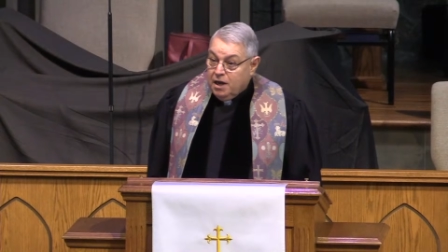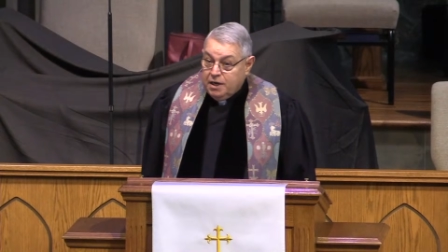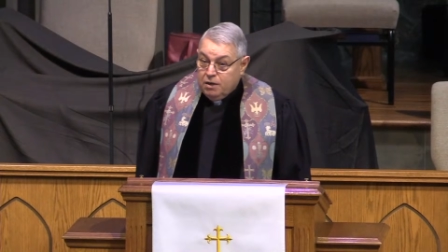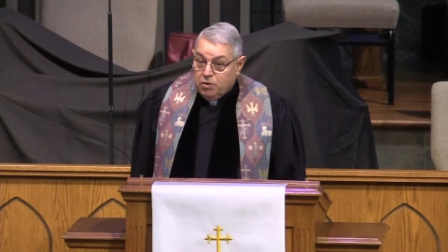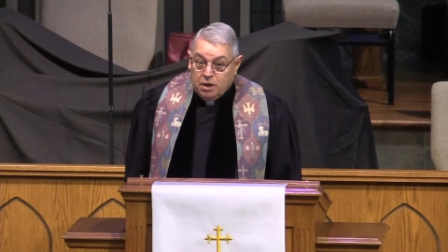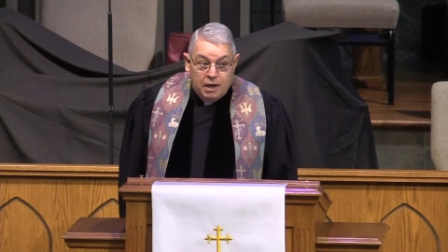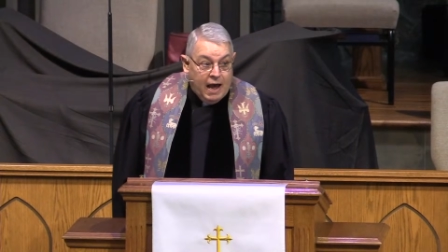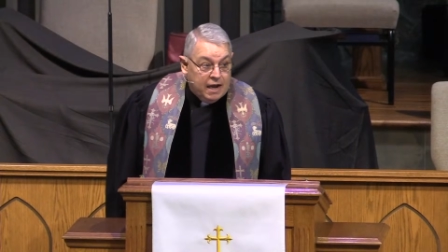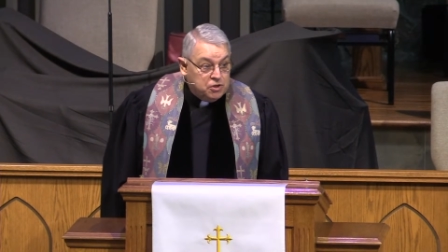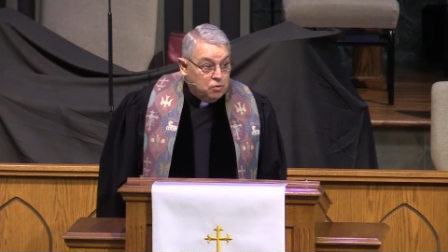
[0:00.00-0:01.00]
hunting with an
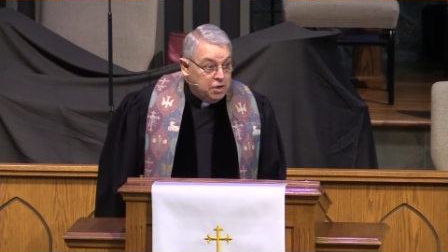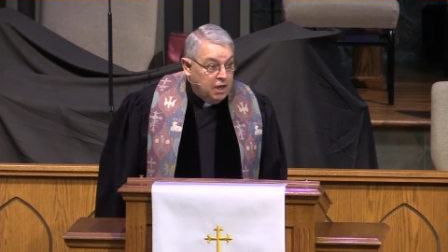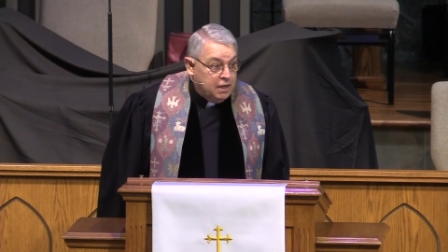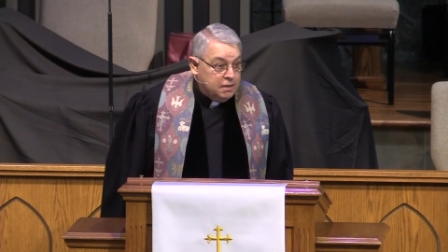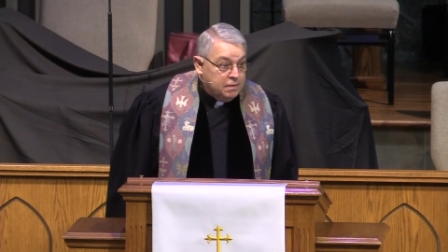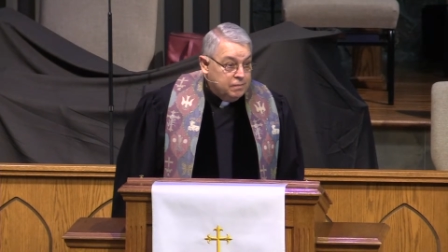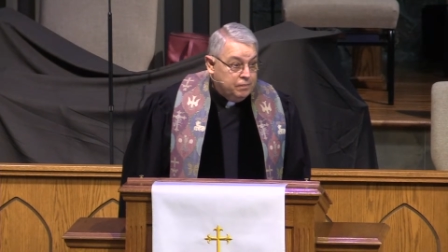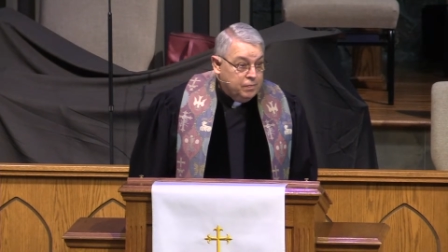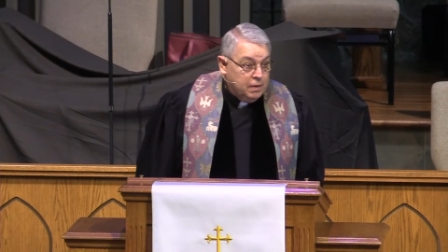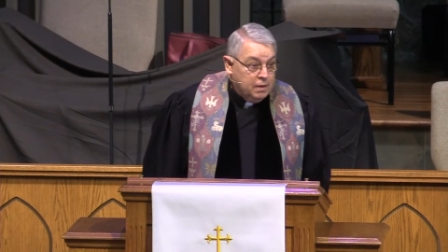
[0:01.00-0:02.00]
actual gun.
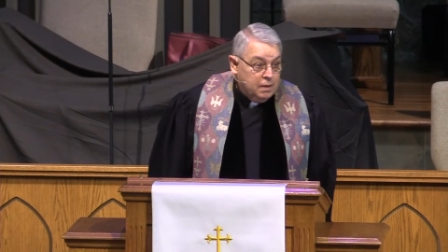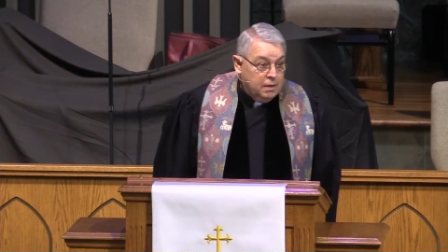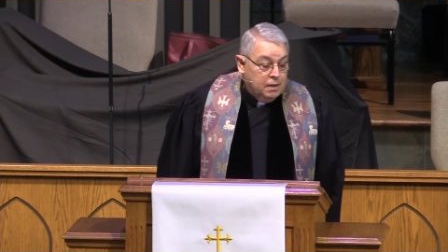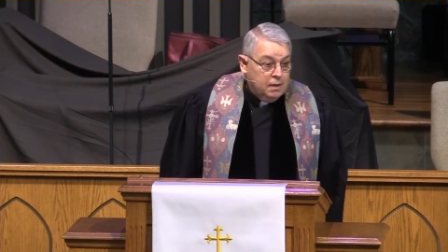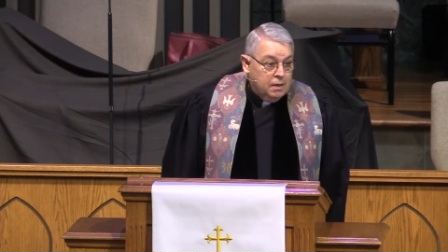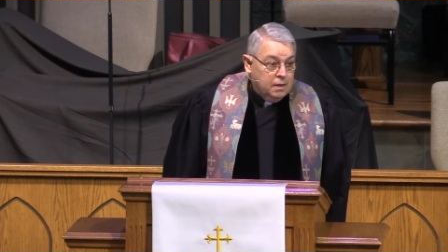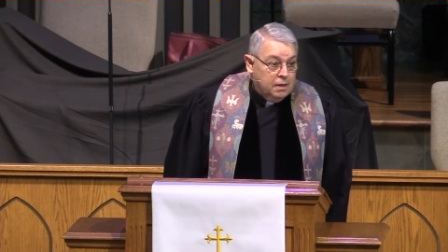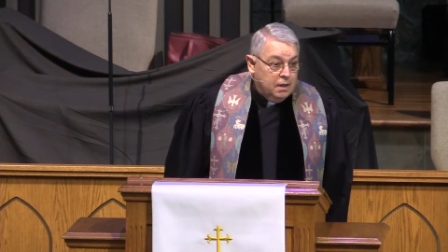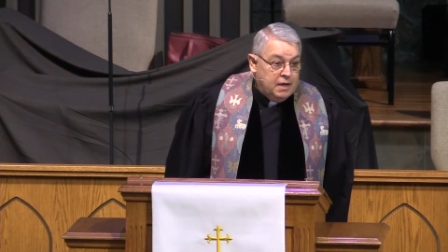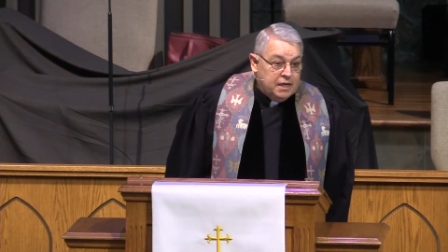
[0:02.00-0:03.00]

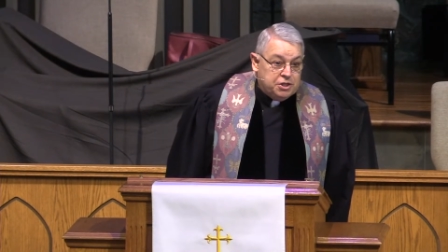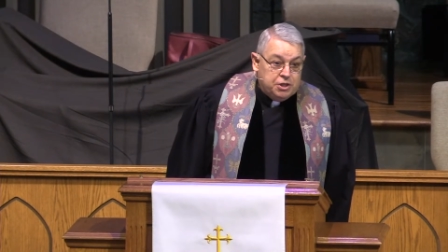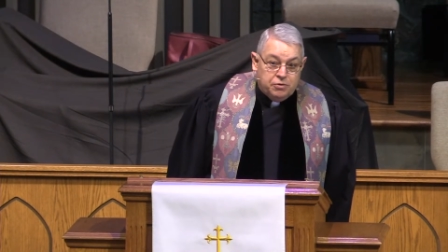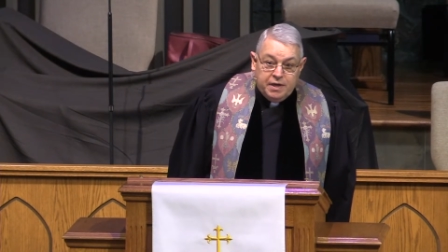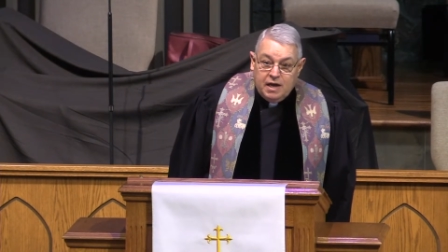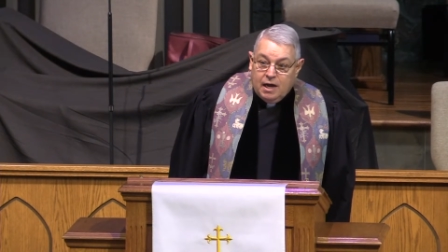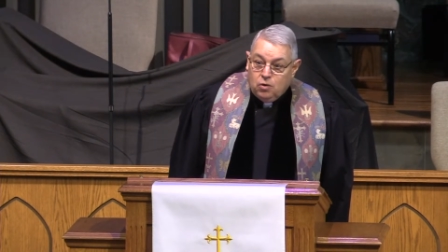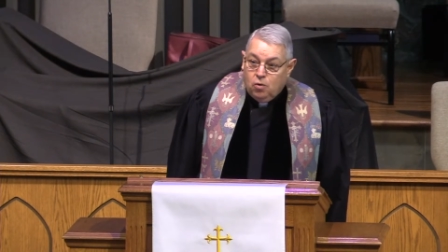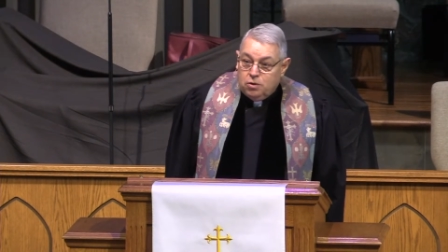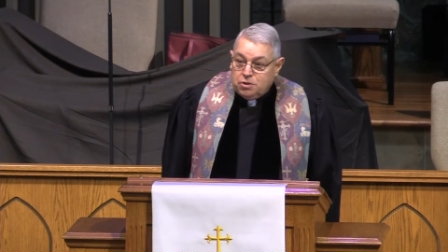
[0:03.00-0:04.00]
The next year, he got
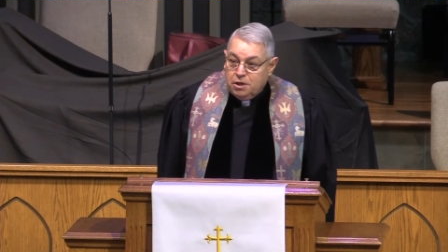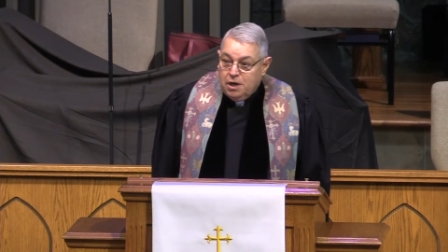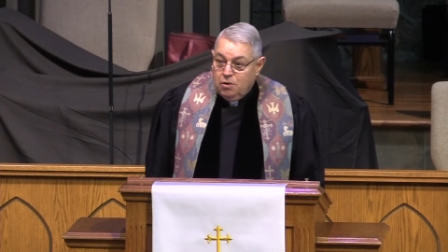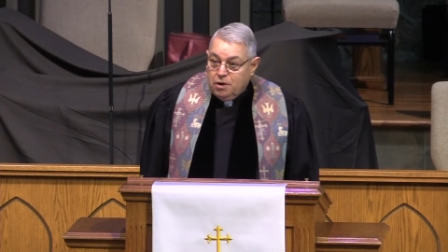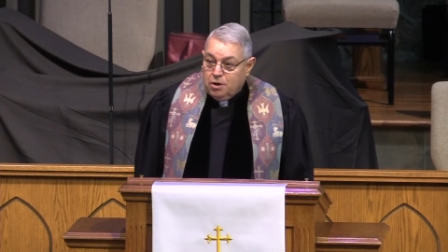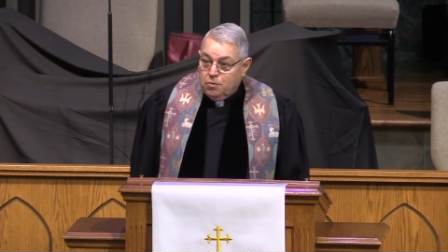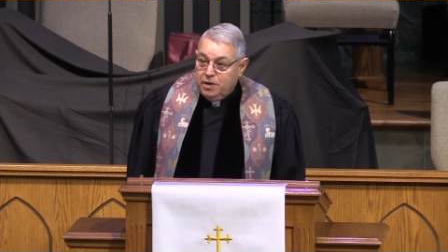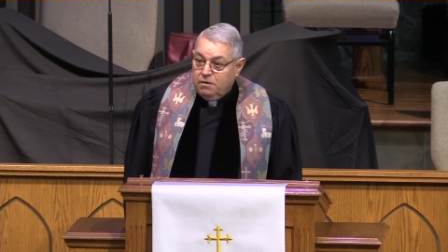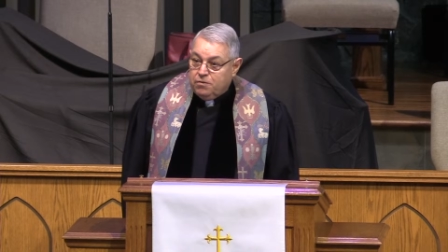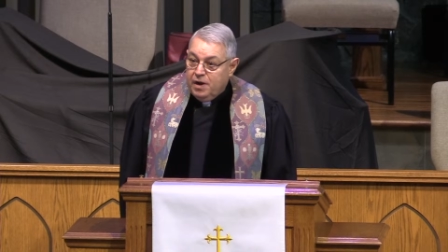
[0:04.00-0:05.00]
orders to go to
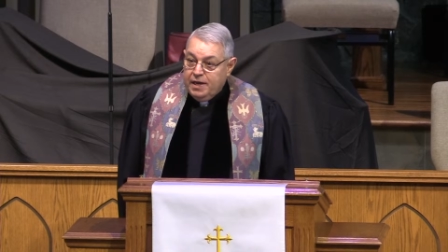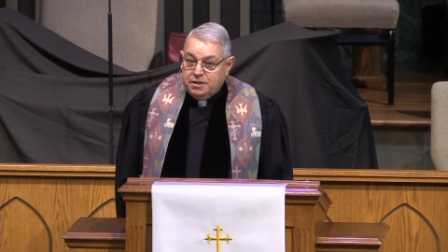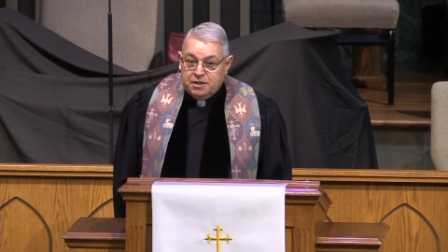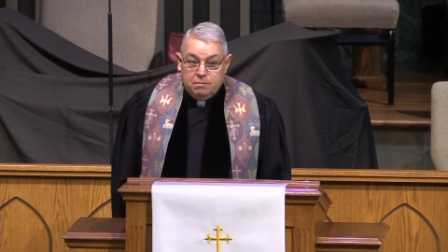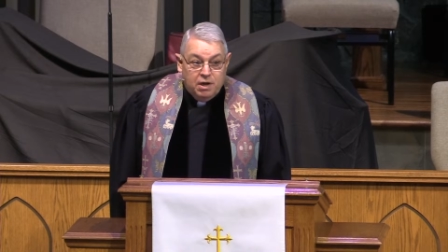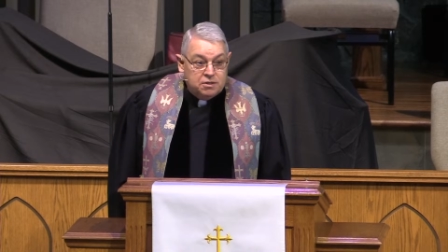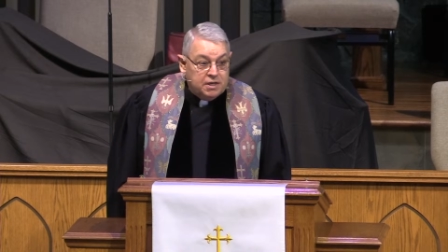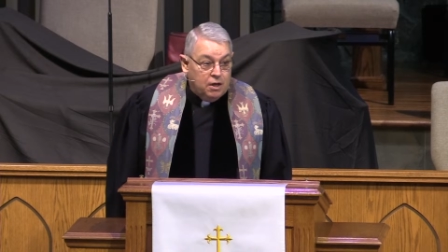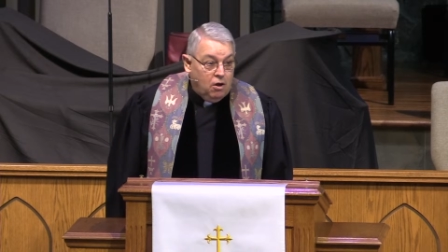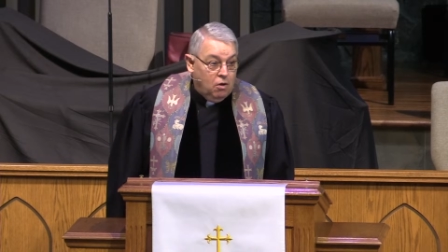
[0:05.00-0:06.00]
Korea for 18 months.
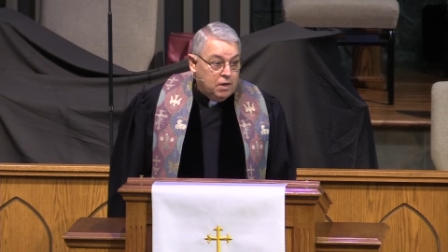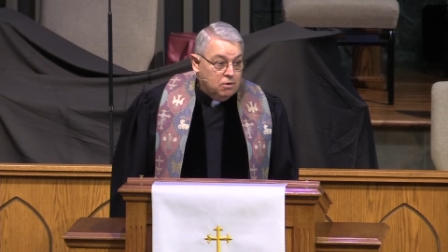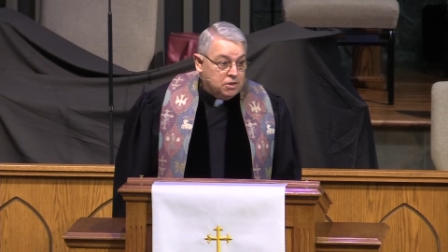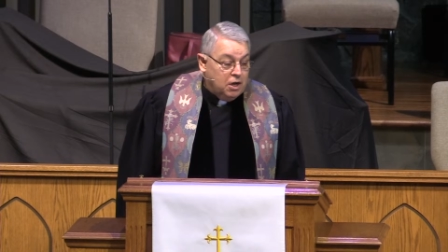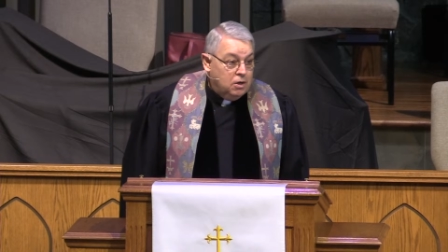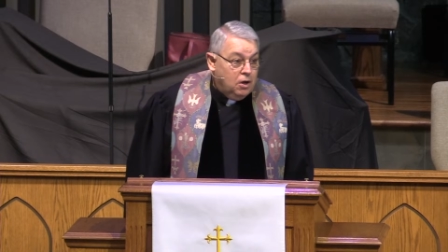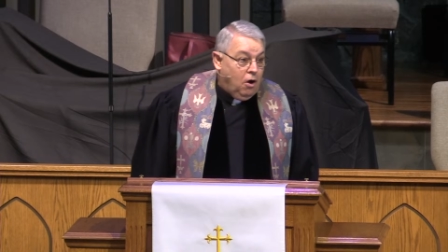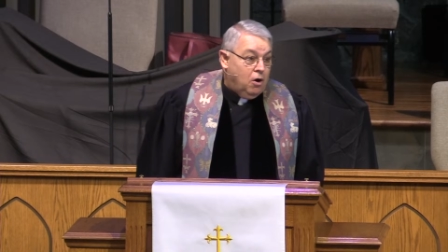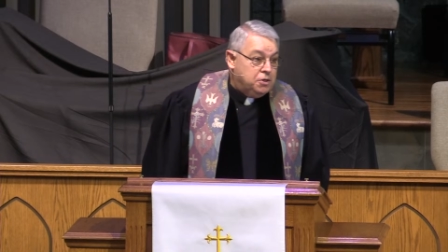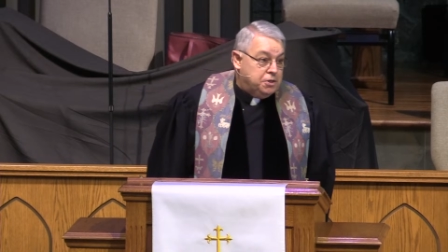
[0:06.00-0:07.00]
They call those a
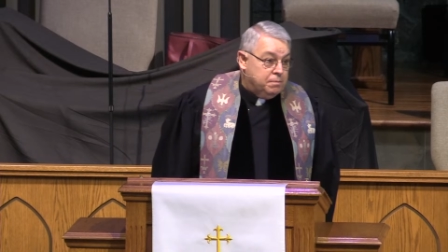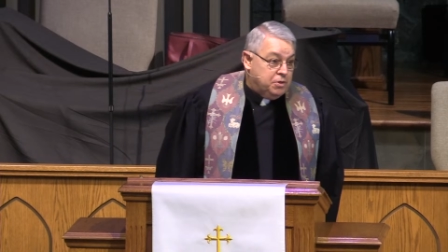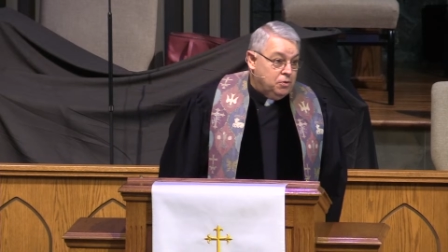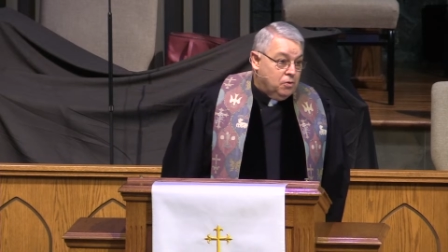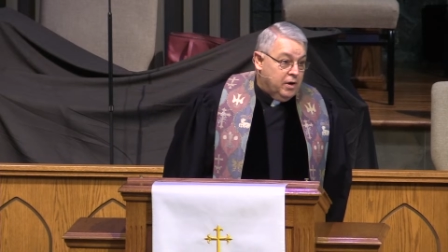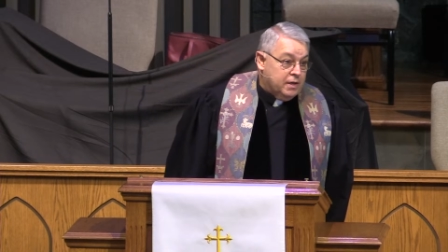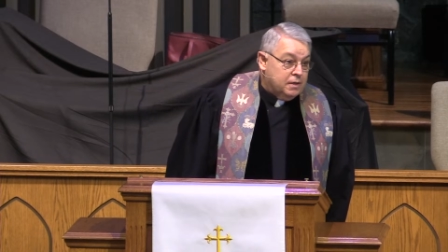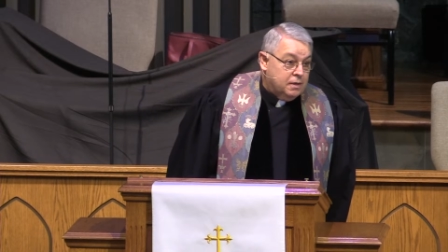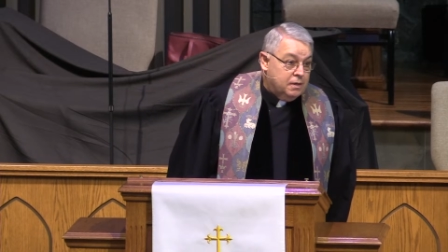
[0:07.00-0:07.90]
hardship tour. And